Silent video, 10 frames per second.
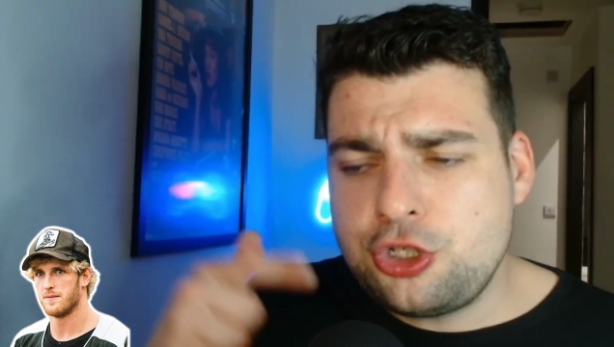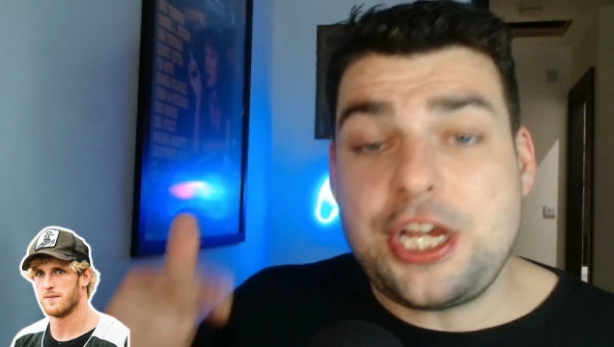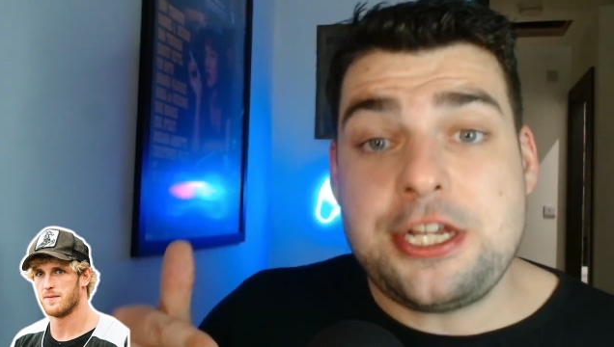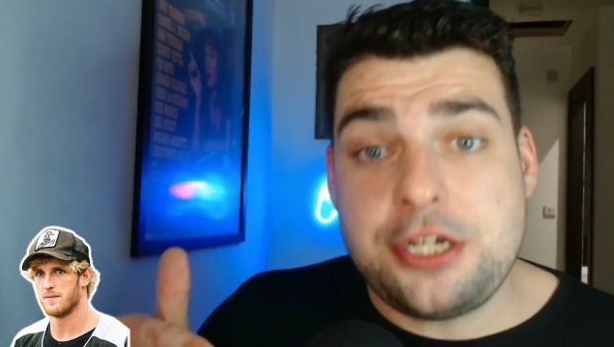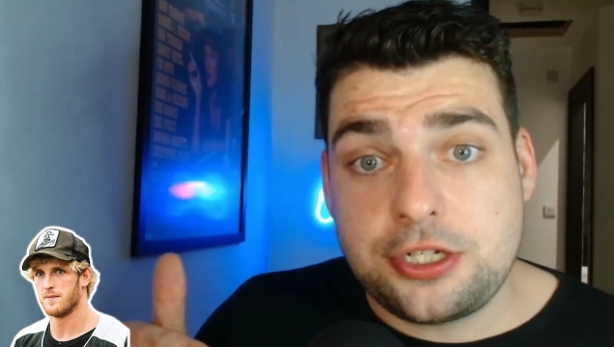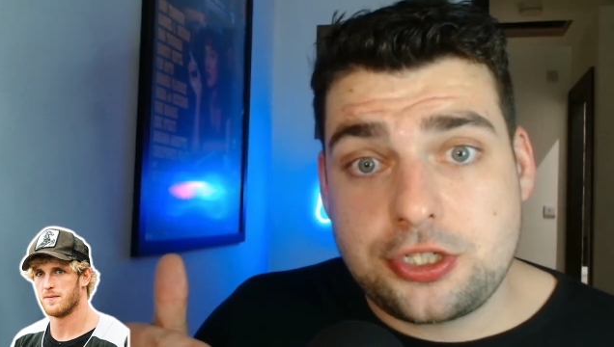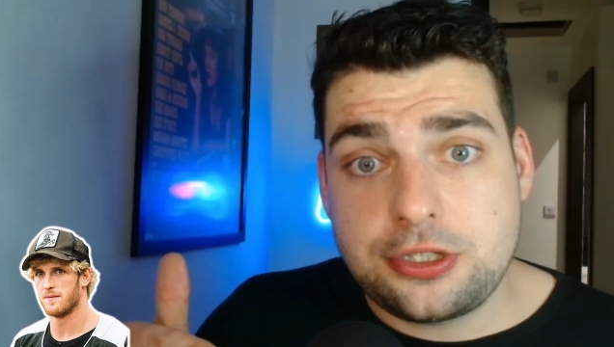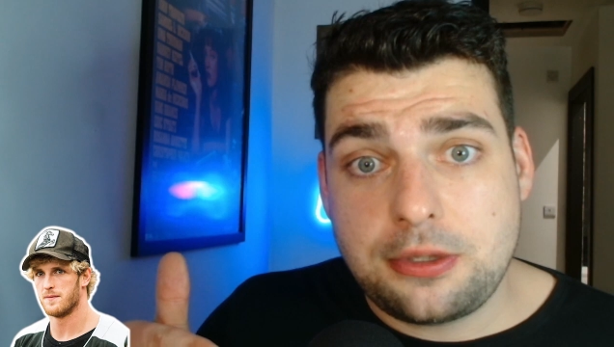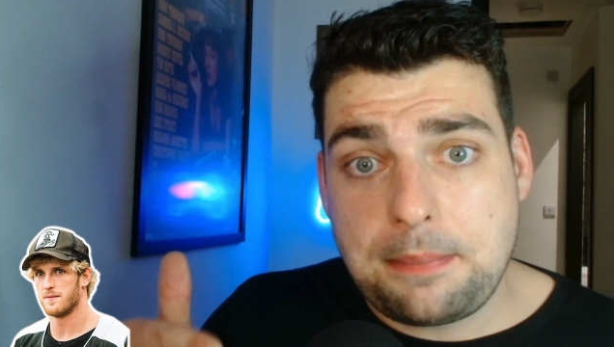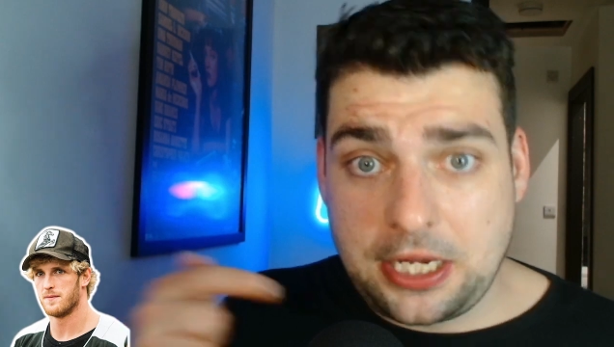
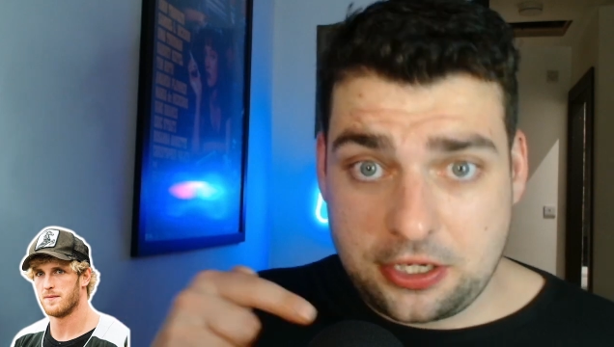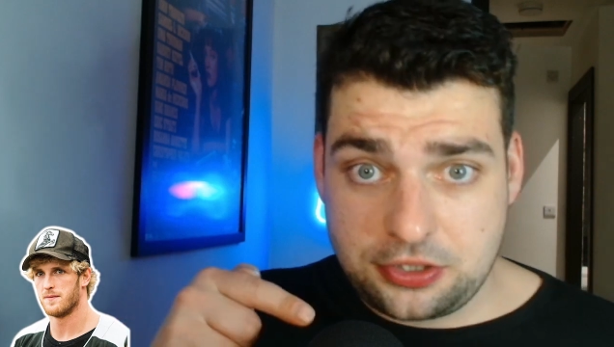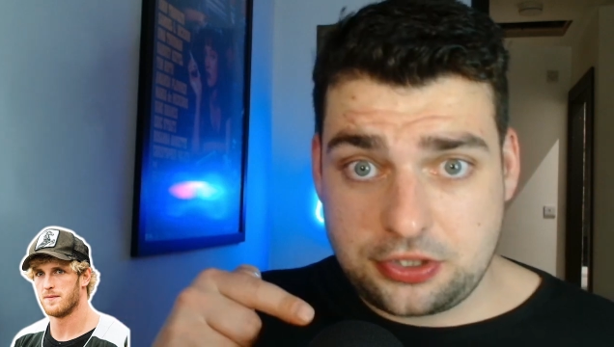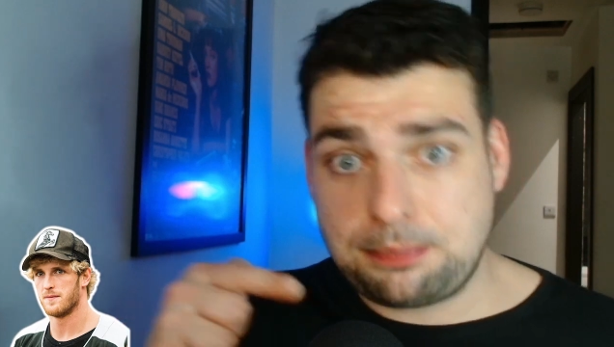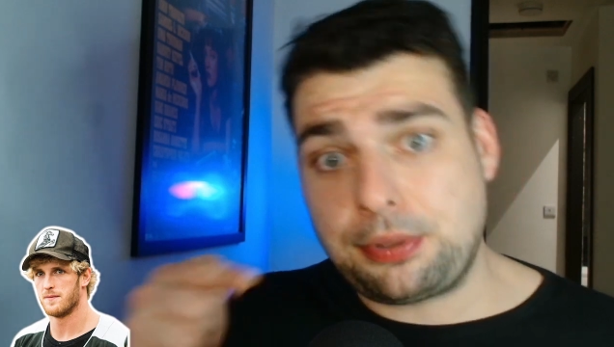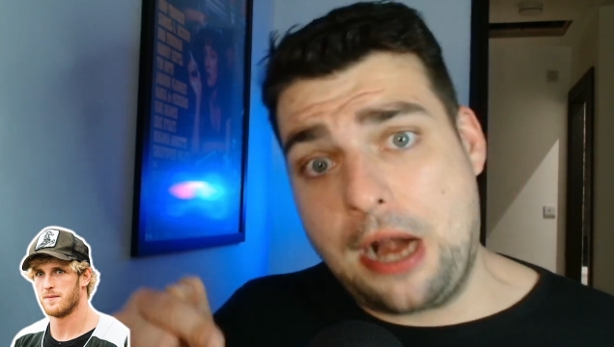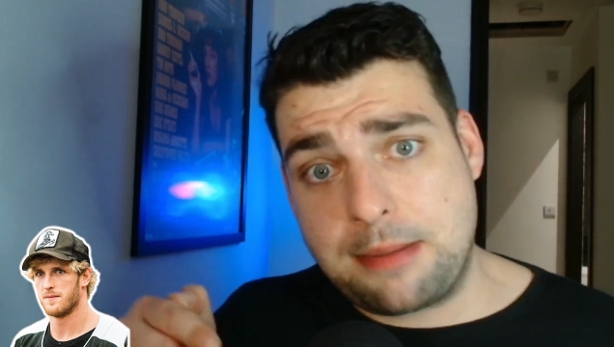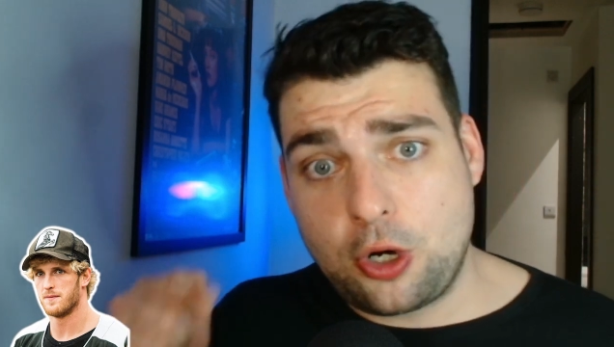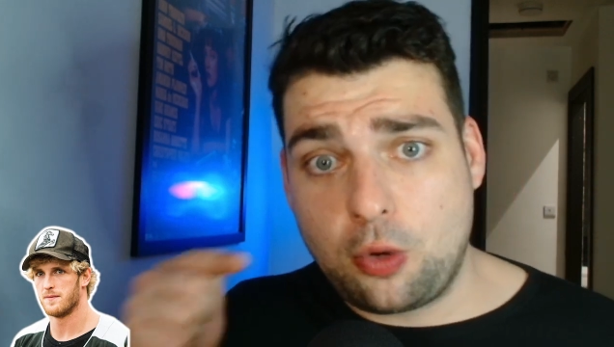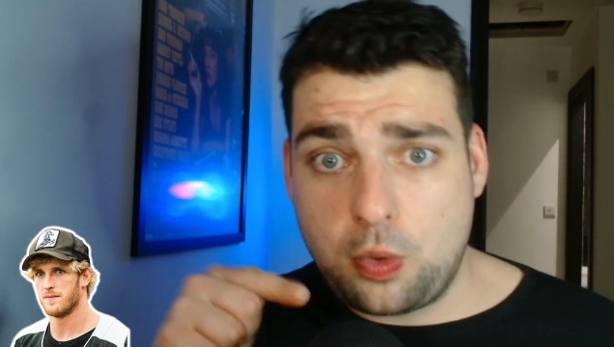Speaker 1: genius because
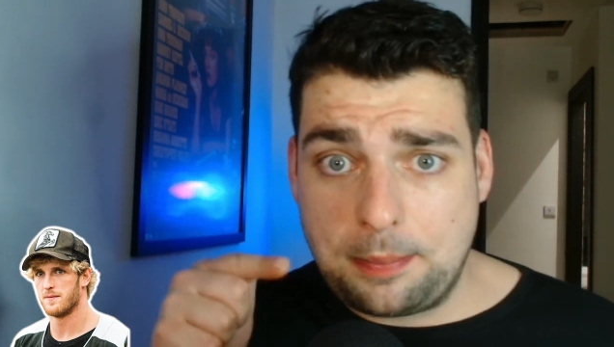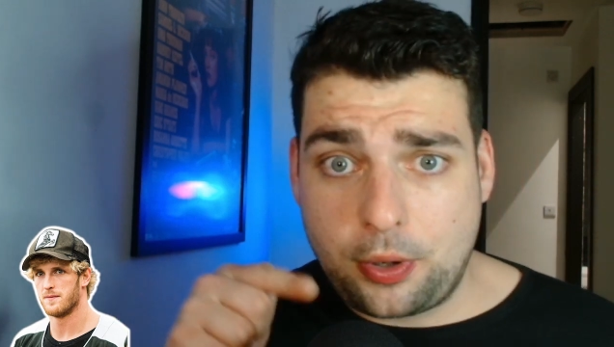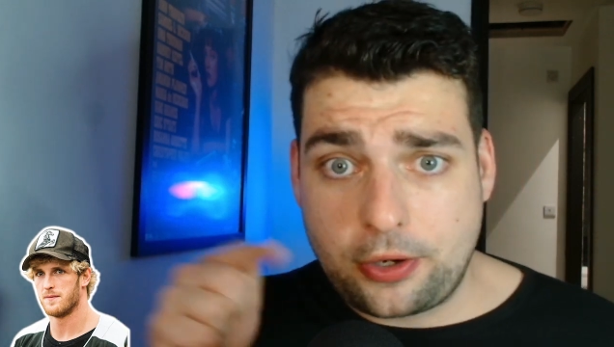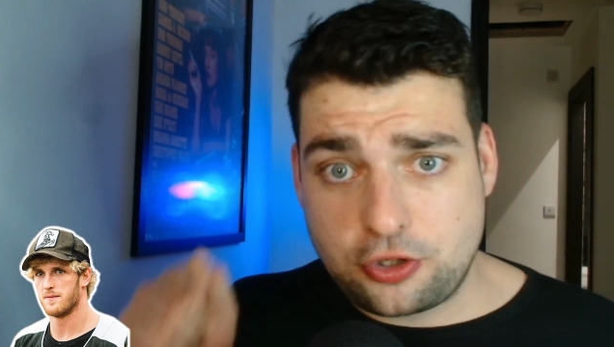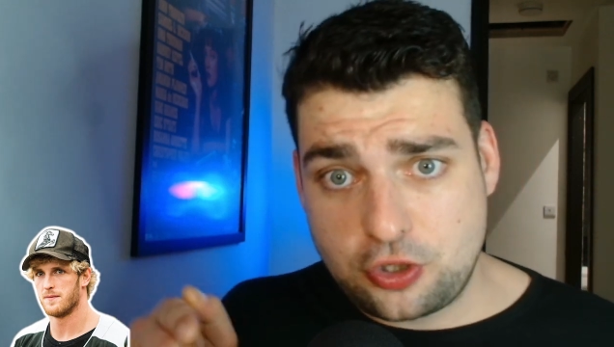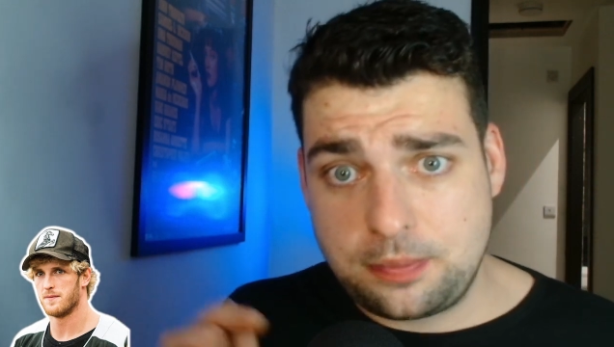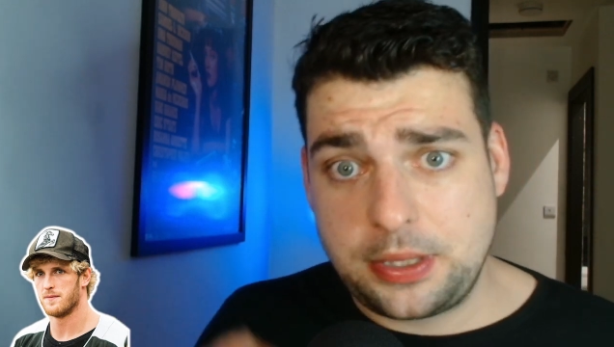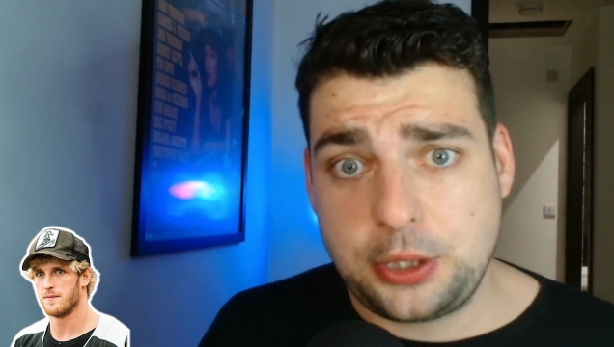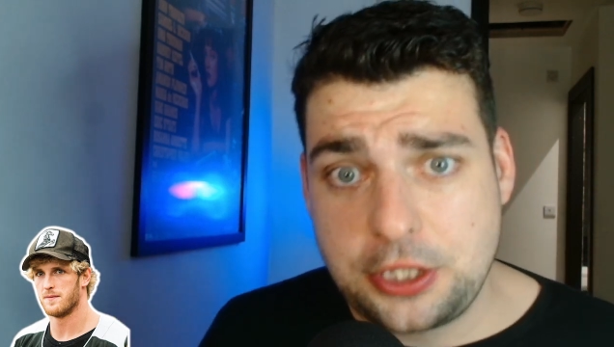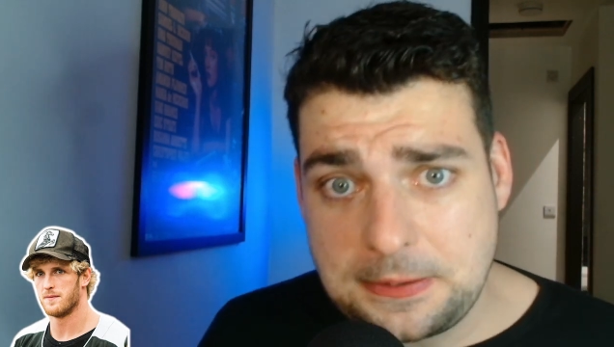Prime got one point two
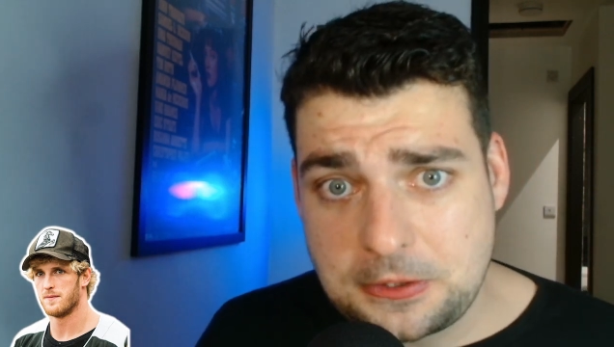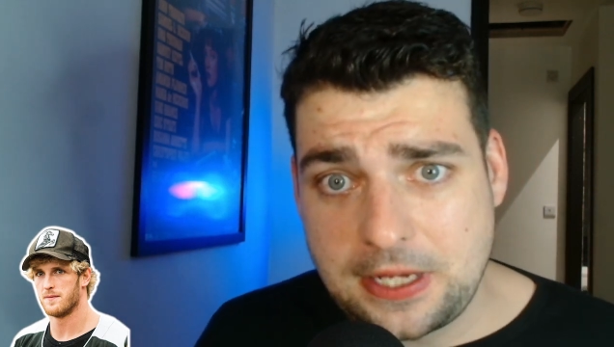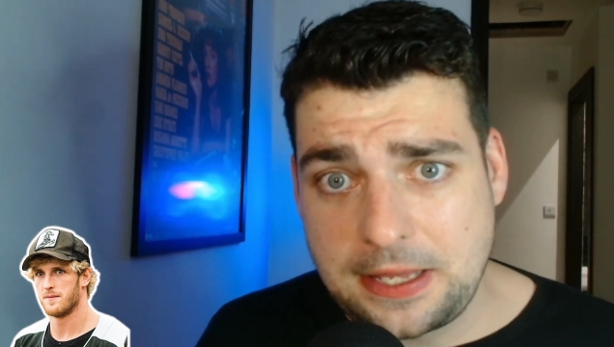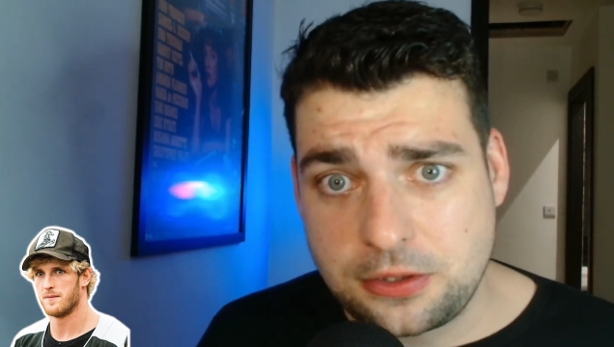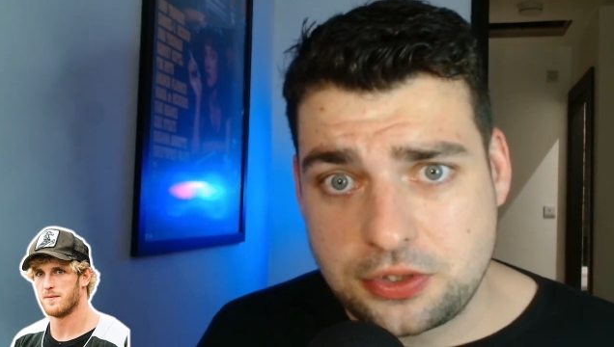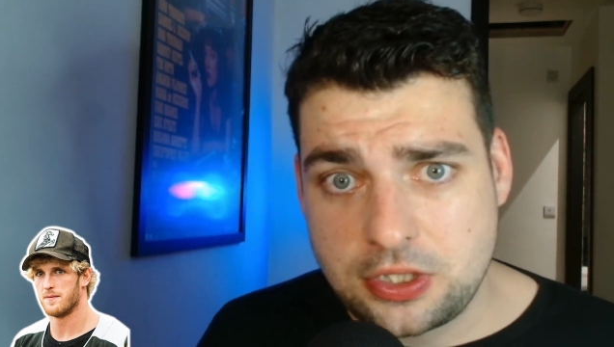billion in sales.